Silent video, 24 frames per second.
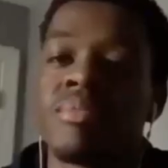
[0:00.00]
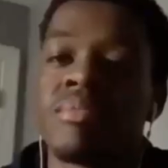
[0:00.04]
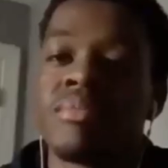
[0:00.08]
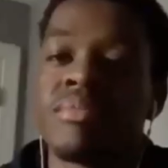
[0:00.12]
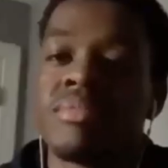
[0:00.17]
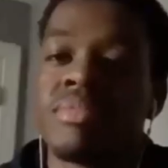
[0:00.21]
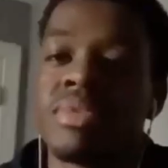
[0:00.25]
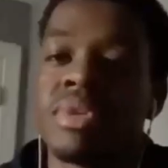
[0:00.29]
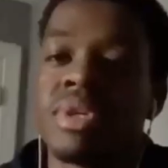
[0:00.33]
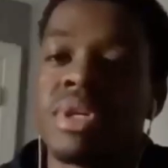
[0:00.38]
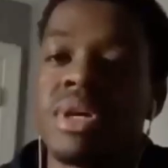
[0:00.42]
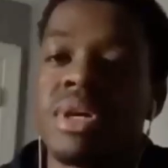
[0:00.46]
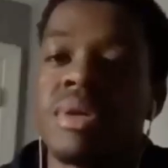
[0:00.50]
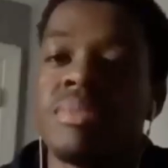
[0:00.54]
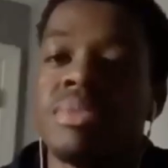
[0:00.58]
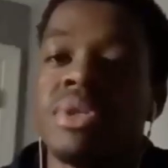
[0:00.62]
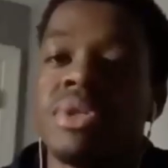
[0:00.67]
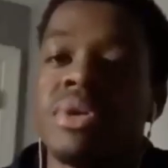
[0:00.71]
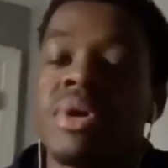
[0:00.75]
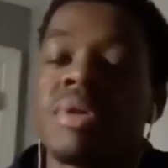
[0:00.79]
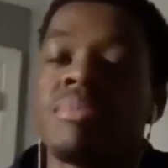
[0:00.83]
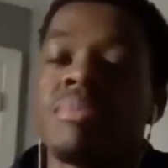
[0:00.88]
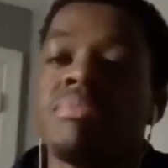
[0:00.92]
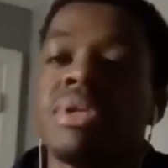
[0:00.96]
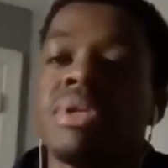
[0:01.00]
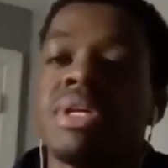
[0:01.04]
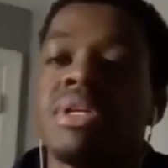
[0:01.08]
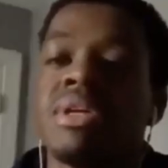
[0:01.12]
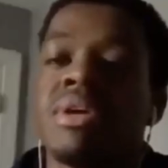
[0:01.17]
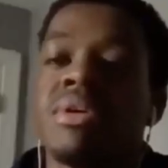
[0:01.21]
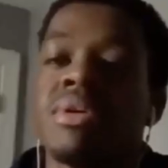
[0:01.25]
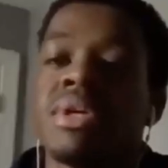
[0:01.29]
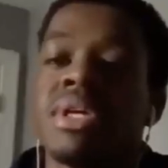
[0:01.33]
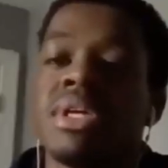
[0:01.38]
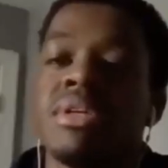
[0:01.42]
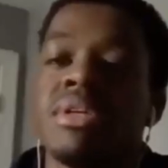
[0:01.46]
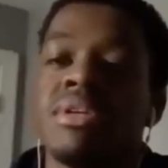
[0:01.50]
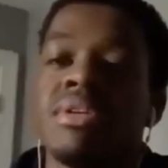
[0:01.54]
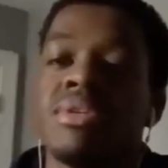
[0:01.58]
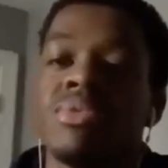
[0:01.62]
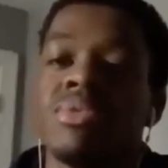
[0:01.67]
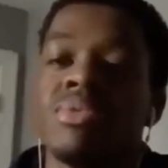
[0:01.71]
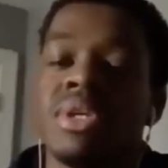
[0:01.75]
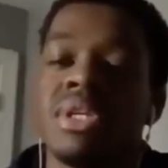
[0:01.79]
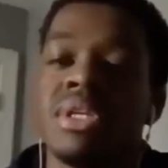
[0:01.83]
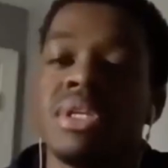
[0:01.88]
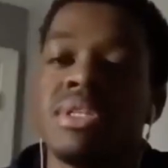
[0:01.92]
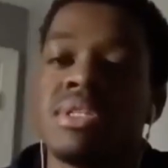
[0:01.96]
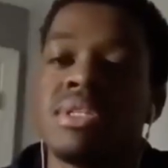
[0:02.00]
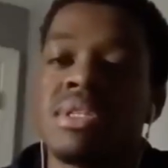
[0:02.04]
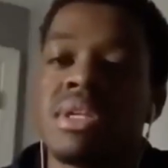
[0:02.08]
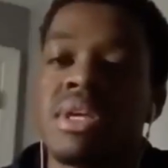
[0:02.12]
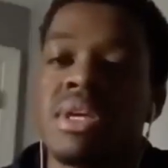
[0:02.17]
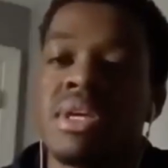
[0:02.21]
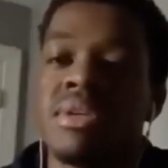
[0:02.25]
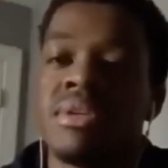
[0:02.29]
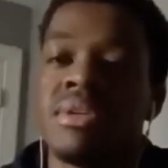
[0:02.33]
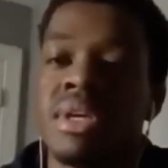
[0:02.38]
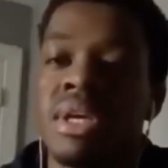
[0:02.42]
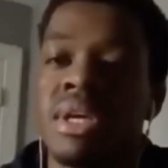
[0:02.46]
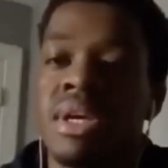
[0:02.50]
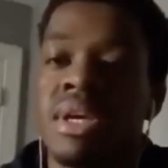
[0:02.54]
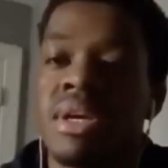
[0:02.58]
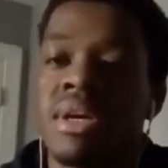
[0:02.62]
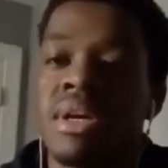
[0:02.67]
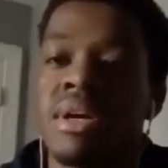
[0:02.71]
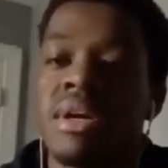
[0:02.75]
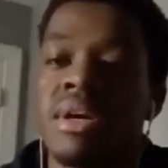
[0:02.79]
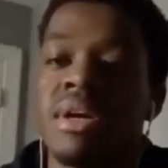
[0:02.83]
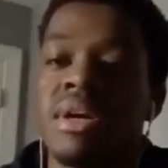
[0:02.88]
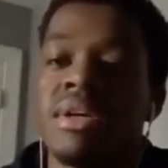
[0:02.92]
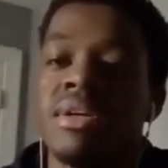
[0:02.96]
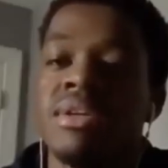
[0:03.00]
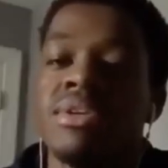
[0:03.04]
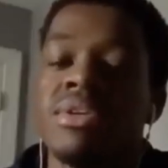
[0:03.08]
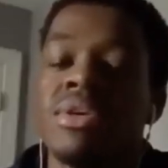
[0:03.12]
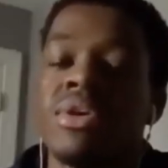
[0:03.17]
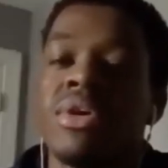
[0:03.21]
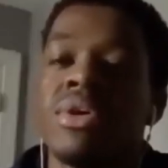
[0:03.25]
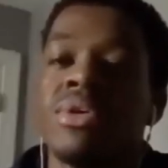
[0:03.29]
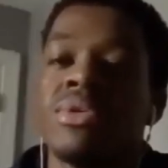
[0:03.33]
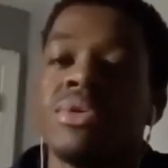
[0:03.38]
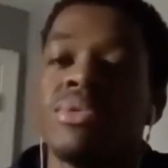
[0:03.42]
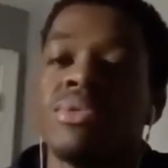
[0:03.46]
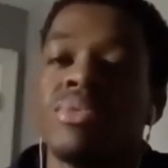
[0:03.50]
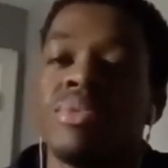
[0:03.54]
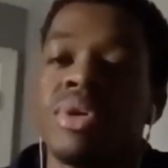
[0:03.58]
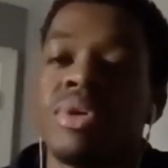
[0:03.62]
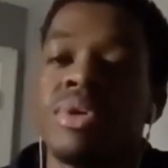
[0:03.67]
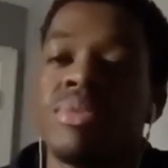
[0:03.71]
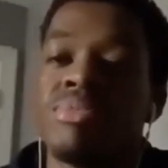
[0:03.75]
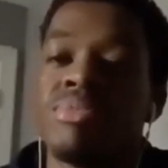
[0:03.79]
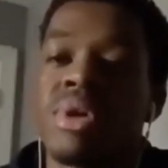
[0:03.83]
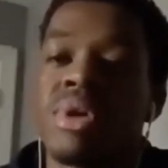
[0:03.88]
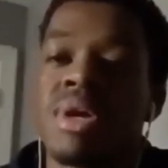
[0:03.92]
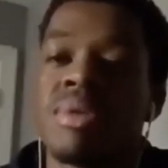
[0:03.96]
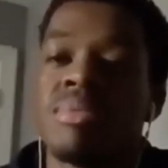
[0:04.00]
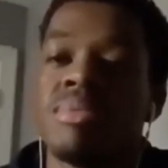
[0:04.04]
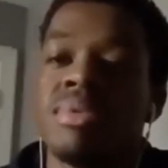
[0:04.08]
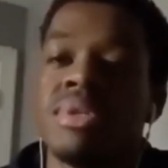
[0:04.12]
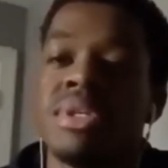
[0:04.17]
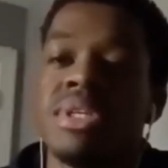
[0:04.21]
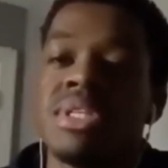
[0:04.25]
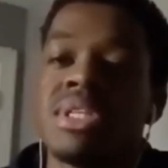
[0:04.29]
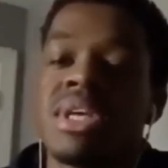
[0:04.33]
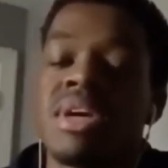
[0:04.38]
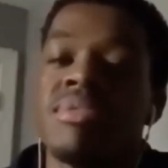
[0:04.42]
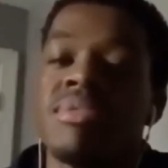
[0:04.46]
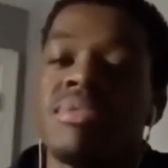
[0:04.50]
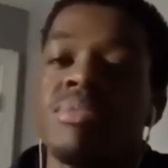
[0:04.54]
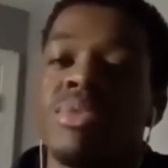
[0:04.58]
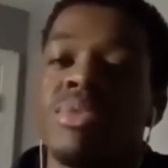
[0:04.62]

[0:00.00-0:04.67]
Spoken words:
I plan on getting into real estate, owning rental properties, having more